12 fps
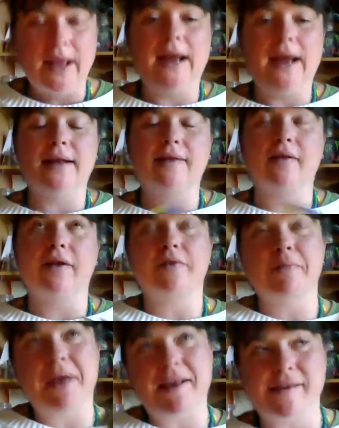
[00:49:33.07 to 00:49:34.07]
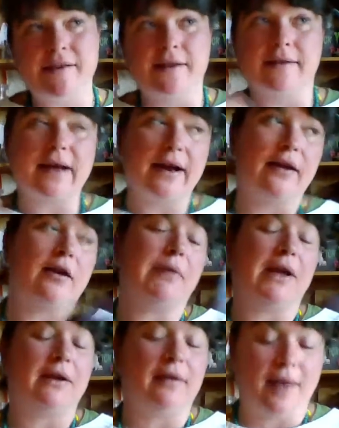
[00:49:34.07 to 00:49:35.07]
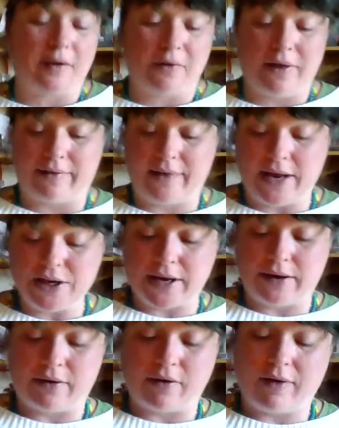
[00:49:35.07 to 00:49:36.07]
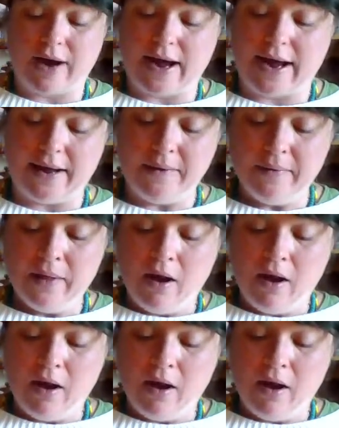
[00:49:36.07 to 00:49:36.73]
And it's like the masculine is kind of coming into that realization. Okay.